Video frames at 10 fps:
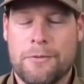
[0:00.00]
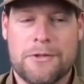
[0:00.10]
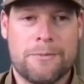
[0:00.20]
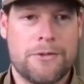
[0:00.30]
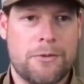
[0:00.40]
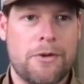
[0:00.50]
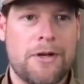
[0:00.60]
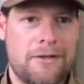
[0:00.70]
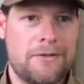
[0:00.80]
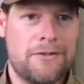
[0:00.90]
which I'm sure we'll
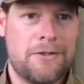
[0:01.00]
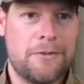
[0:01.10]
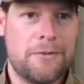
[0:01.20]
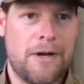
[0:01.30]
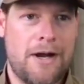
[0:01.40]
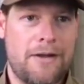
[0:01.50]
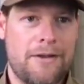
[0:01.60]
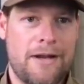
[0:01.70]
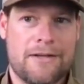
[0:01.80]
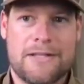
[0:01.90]
get into in
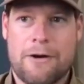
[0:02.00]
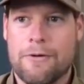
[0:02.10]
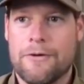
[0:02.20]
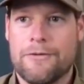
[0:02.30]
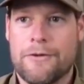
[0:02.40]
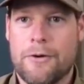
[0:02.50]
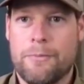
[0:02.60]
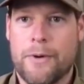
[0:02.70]
the next hour or so,